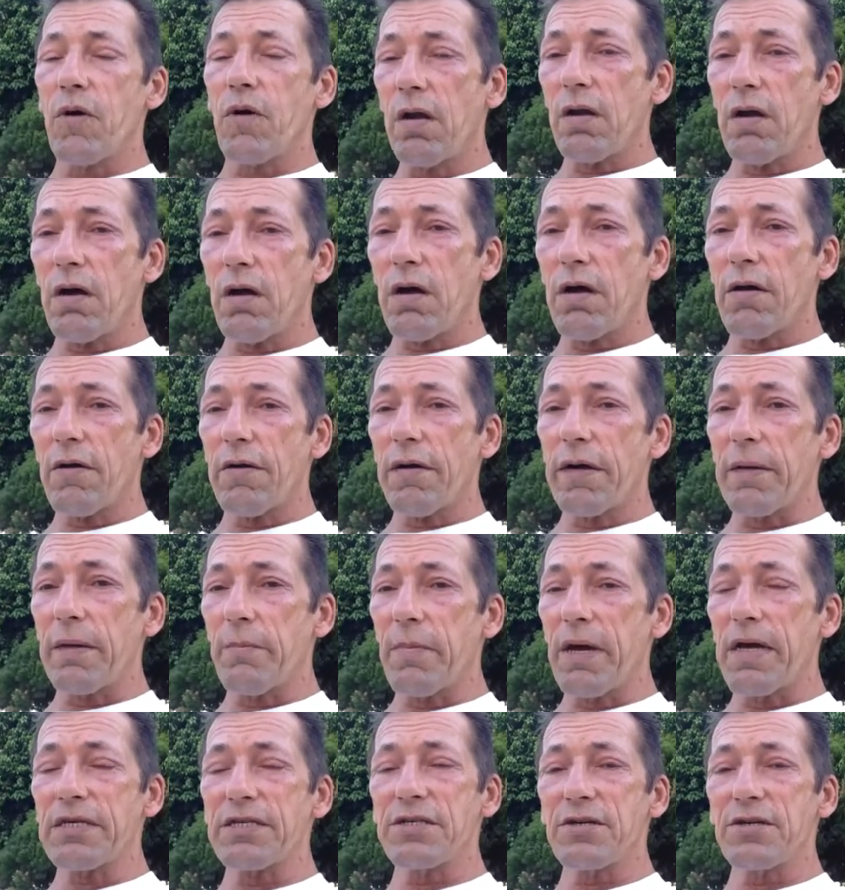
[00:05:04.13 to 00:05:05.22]
Guadalajara
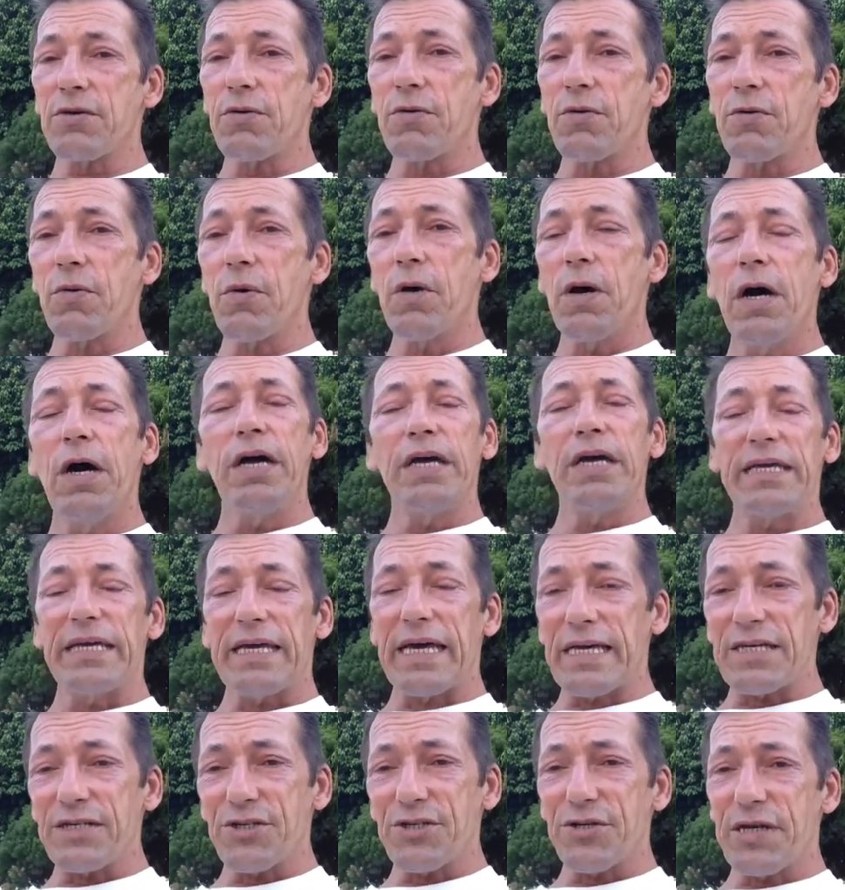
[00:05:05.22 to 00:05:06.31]
in Mexico.
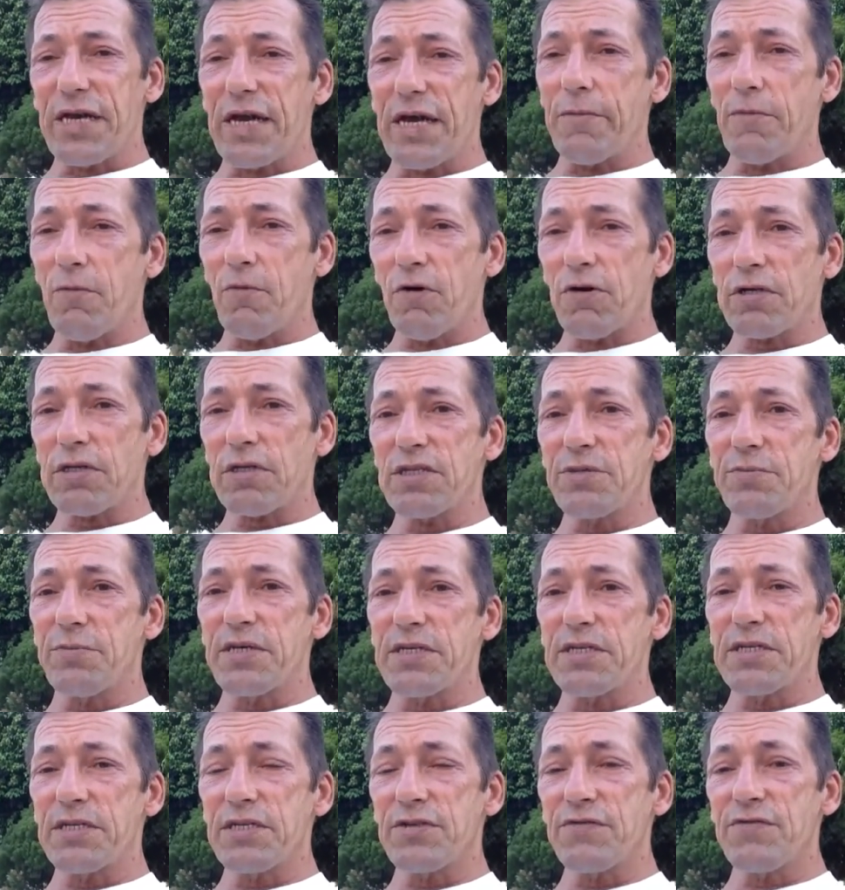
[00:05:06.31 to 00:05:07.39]
Yes, you can work this
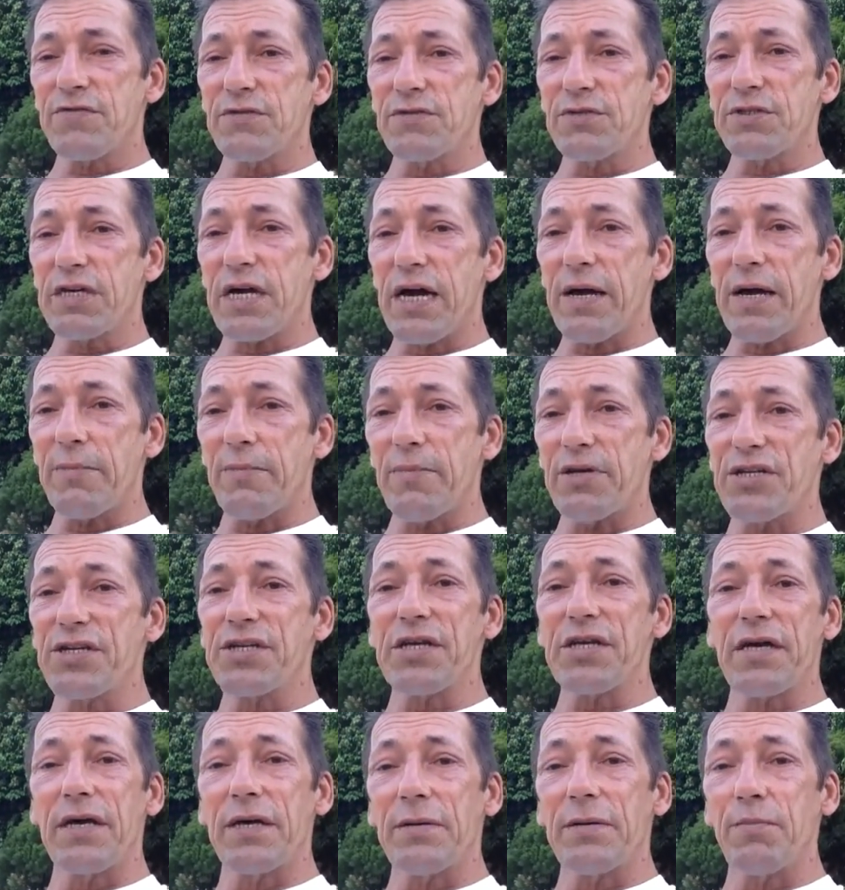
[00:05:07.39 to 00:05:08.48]
business full-time, which
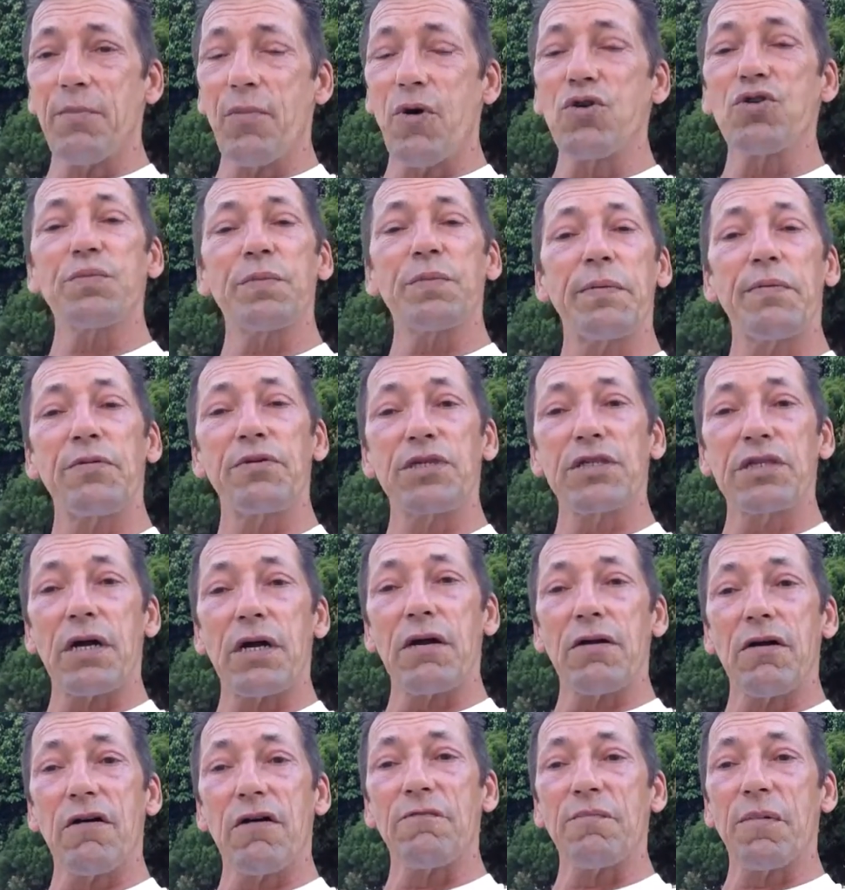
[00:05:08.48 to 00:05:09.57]
most people
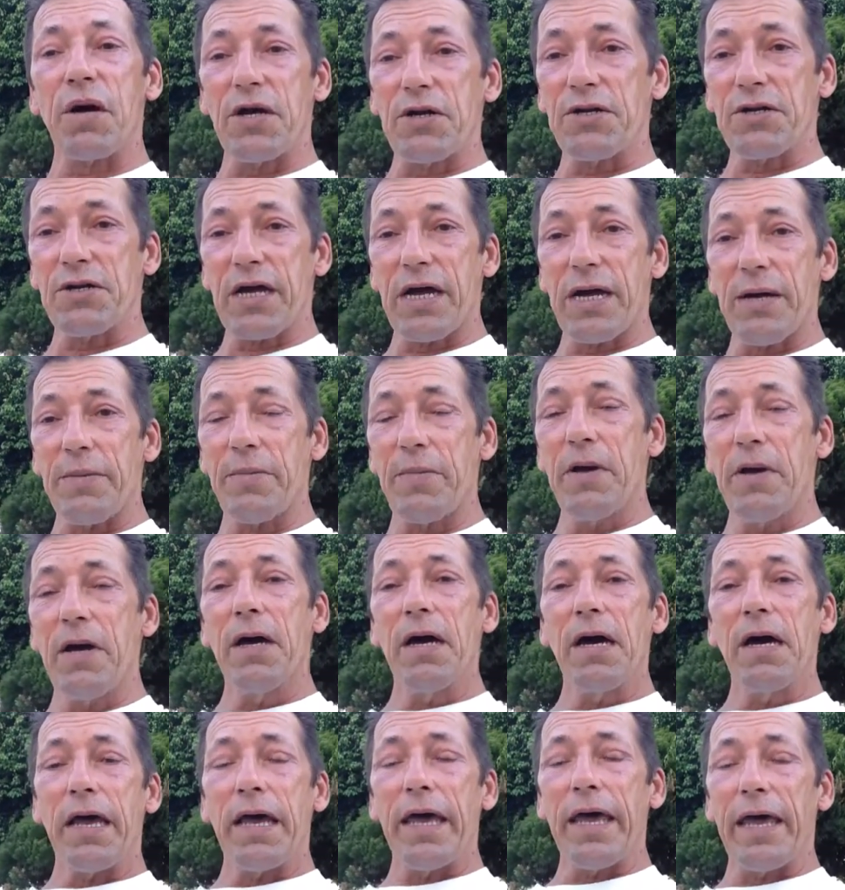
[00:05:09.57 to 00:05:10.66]
start off part-time
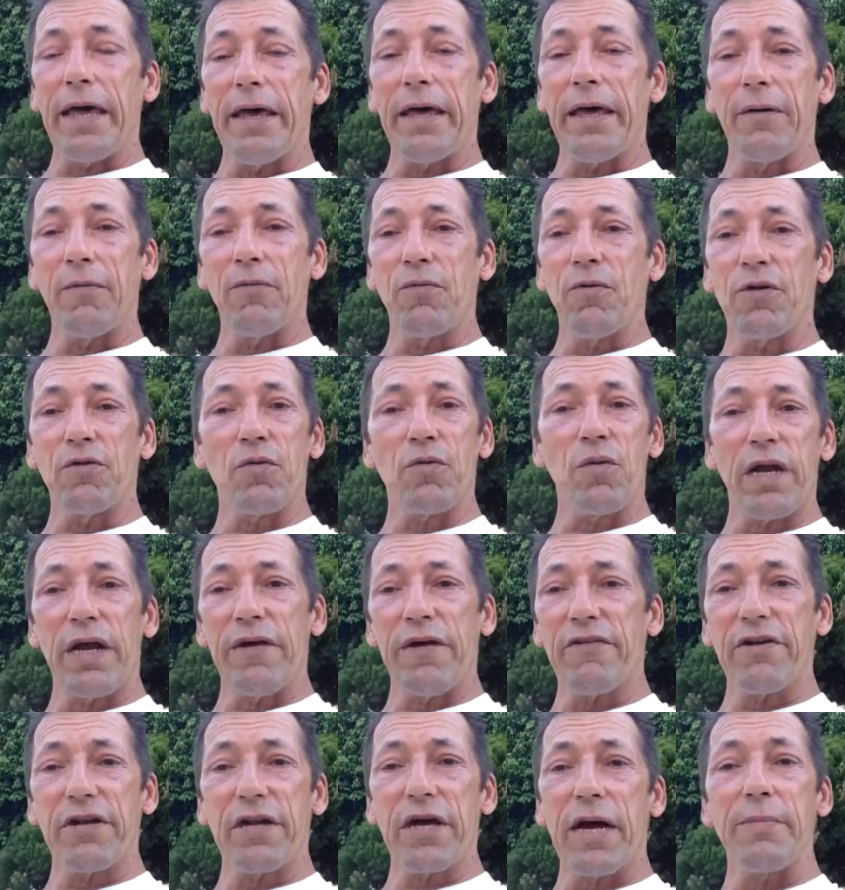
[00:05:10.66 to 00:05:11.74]
with
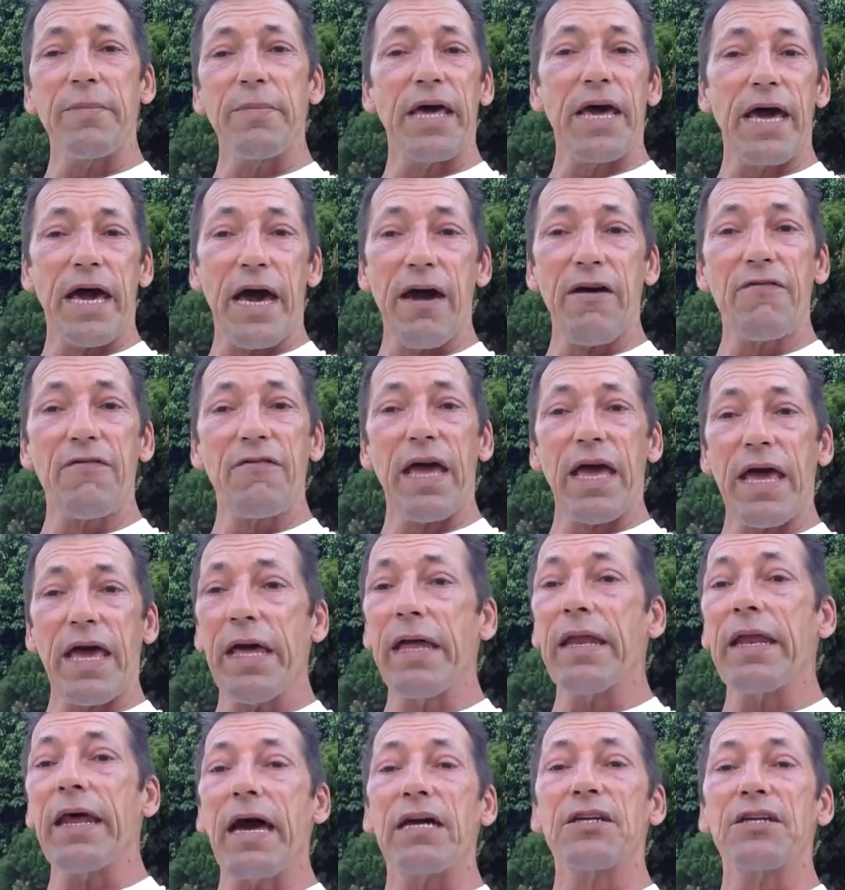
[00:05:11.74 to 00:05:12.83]
whatever time they have,
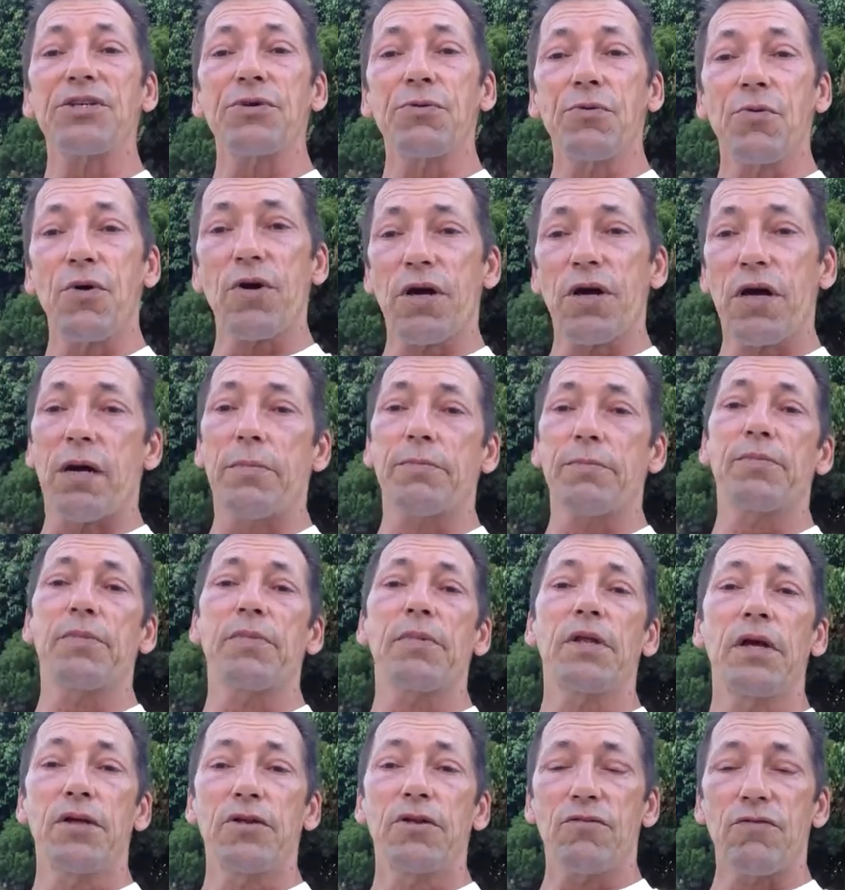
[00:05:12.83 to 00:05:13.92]
and actually work up
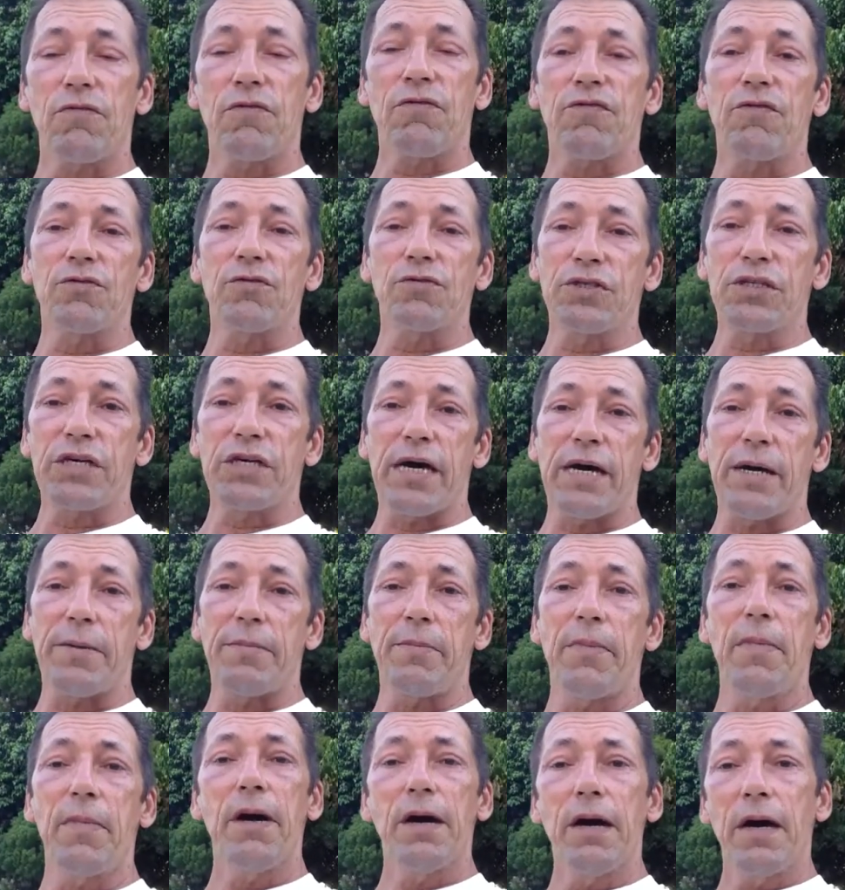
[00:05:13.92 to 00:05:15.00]
to a full-time